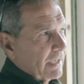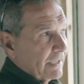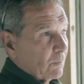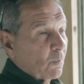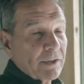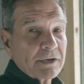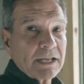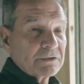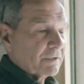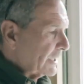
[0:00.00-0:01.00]
In a weather
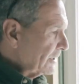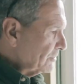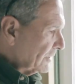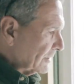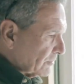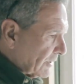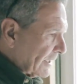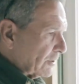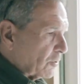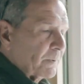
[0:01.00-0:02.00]
like today, you can
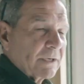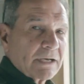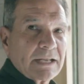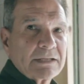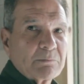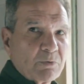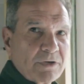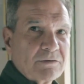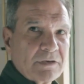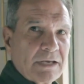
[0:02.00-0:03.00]
crank it open and let the
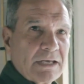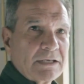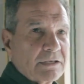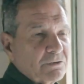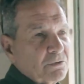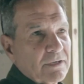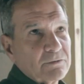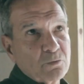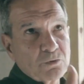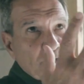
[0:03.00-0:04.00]
breeze in, and you don't
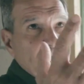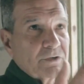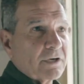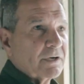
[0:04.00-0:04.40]
have to use the air